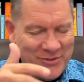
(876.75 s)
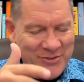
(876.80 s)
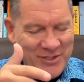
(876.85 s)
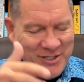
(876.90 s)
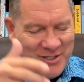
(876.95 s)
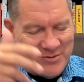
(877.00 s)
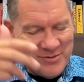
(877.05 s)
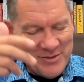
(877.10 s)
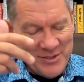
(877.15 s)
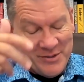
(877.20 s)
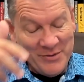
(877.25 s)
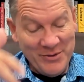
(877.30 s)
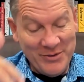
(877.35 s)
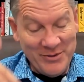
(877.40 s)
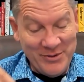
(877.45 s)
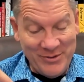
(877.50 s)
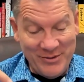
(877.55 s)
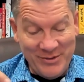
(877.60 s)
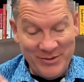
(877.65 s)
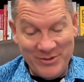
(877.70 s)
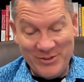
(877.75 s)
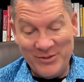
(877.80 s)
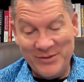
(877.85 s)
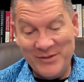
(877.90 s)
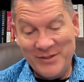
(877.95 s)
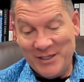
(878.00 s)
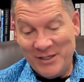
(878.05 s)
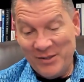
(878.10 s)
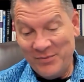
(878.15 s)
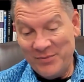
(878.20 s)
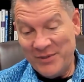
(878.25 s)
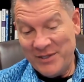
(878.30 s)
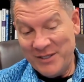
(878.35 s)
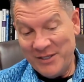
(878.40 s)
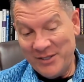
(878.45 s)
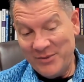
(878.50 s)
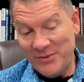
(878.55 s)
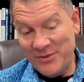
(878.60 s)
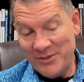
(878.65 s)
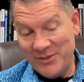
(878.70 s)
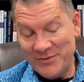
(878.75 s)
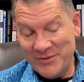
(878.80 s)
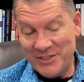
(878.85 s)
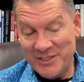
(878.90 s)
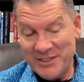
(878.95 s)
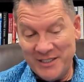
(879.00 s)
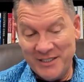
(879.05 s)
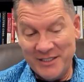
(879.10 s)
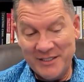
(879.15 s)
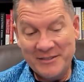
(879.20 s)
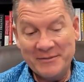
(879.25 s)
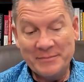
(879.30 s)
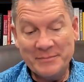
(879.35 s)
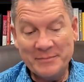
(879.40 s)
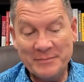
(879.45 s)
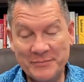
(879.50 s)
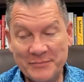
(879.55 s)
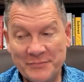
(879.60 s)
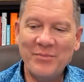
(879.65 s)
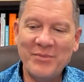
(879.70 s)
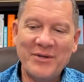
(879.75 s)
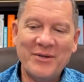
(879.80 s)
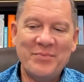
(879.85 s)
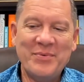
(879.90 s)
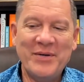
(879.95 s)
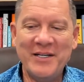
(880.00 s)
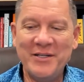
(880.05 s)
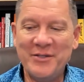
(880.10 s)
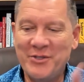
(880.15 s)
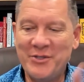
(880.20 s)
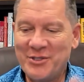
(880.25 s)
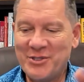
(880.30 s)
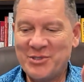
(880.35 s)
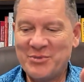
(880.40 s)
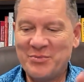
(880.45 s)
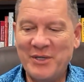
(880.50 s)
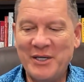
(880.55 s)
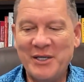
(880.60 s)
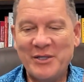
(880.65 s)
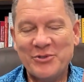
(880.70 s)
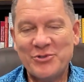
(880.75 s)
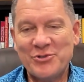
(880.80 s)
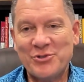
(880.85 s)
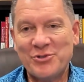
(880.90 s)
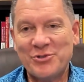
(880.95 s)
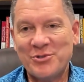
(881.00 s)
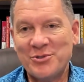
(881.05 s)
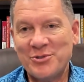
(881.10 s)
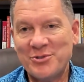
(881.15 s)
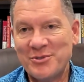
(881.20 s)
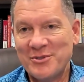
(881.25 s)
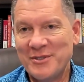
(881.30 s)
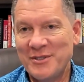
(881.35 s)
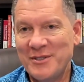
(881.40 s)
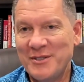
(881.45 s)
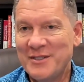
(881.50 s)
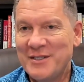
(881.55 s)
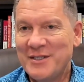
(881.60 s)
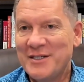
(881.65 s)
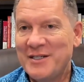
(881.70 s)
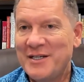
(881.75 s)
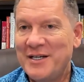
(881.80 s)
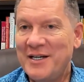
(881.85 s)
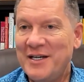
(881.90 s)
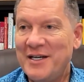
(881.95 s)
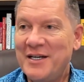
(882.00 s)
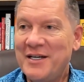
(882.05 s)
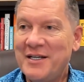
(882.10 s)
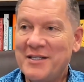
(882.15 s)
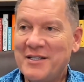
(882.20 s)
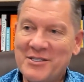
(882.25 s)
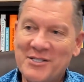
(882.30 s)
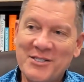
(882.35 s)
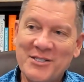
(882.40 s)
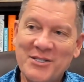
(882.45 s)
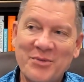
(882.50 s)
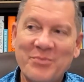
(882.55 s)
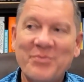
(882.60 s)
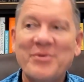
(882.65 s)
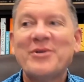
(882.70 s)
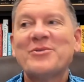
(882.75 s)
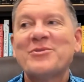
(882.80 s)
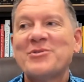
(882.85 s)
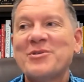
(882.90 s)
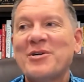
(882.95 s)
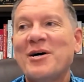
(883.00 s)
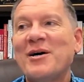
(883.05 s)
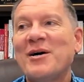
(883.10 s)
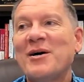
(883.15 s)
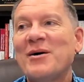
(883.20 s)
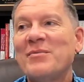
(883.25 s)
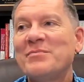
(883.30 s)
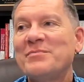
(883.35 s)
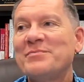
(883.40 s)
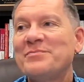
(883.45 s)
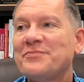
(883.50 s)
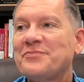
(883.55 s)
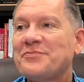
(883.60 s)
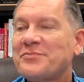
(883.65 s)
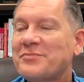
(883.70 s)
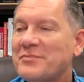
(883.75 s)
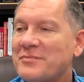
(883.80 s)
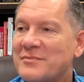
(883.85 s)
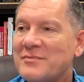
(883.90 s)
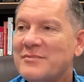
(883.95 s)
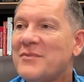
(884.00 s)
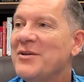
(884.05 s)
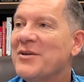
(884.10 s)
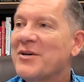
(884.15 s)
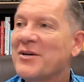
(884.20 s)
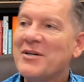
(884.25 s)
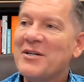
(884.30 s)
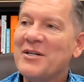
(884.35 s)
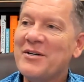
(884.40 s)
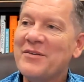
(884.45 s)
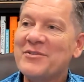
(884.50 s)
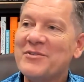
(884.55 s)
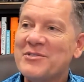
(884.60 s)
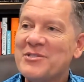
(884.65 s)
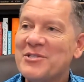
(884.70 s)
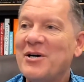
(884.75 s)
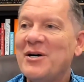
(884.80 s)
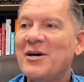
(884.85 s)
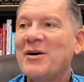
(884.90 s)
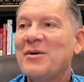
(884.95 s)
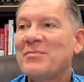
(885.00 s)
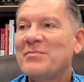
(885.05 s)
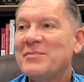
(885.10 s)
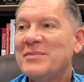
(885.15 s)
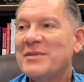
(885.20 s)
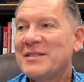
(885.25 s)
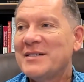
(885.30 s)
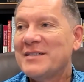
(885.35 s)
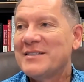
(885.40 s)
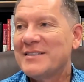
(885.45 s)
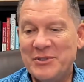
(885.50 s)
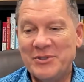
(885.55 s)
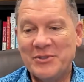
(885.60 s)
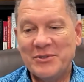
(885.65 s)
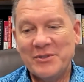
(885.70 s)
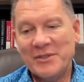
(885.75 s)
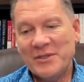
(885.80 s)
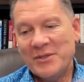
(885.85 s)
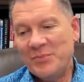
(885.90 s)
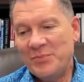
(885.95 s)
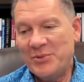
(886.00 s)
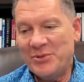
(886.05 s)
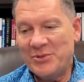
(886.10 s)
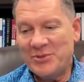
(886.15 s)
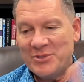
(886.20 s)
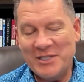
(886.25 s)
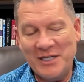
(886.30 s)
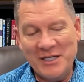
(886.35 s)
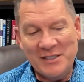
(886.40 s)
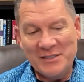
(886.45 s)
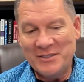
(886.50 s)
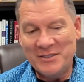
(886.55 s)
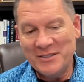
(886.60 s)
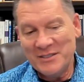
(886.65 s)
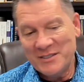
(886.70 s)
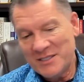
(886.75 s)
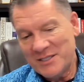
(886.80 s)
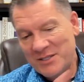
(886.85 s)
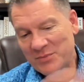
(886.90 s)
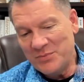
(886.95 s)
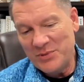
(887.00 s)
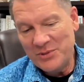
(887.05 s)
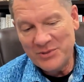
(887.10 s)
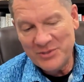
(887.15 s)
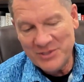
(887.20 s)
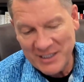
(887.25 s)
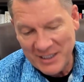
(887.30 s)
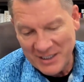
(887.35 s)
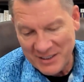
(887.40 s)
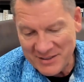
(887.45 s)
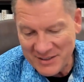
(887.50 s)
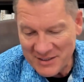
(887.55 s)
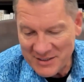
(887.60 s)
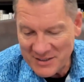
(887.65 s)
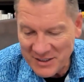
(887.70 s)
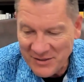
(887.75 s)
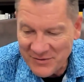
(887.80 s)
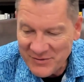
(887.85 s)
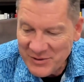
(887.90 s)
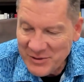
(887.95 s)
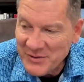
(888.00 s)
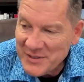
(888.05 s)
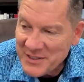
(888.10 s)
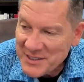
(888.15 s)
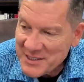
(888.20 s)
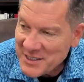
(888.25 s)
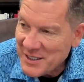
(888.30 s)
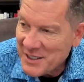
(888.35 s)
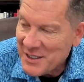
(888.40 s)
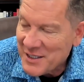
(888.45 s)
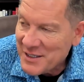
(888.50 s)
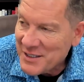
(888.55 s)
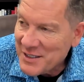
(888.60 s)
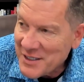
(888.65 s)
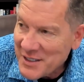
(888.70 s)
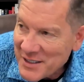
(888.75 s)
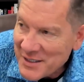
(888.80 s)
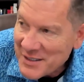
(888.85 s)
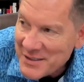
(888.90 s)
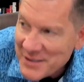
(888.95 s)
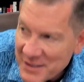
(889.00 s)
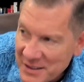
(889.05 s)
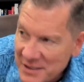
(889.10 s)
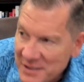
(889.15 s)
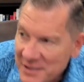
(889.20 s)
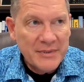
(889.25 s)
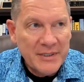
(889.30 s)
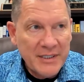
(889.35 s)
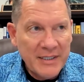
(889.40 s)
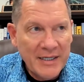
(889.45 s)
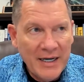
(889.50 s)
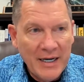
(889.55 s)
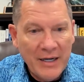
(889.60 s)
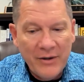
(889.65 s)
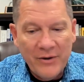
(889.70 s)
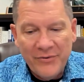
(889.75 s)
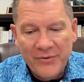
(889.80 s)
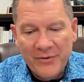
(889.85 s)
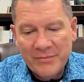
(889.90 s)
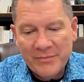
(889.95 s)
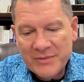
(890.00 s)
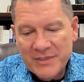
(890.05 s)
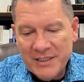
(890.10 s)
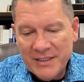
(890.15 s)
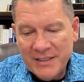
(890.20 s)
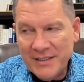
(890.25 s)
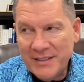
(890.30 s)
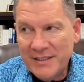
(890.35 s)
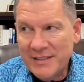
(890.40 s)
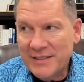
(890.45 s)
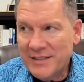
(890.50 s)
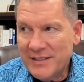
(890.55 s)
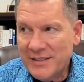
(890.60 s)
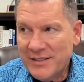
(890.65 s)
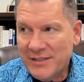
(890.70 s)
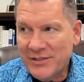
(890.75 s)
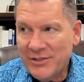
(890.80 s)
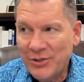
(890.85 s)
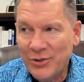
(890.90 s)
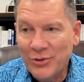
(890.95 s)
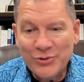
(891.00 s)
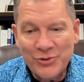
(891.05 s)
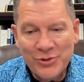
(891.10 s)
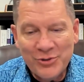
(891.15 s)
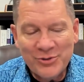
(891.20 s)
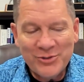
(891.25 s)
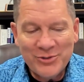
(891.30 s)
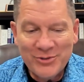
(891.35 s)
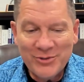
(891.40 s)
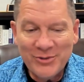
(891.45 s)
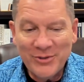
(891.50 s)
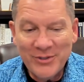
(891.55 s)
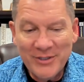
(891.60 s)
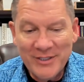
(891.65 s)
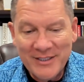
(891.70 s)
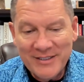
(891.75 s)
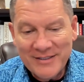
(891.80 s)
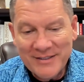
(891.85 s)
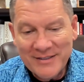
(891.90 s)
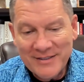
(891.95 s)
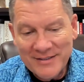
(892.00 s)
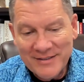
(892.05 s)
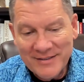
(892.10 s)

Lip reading: try to recruit you to join the company, I would have said, I'm going to pay you this much, and this is going to be your job. You're going to love the job. You're a computer scientist. Computer scientists love doing this kind of thing. But now if I'm telling the culture story,